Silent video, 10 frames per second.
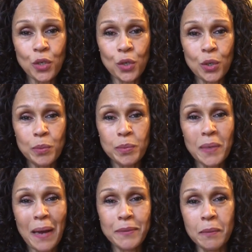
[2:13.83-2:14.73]
your
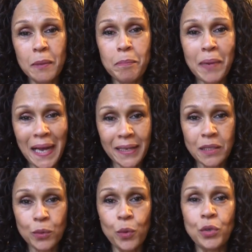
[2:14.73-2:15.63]
abdomen back
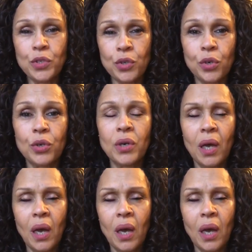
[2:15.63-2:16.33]
towards your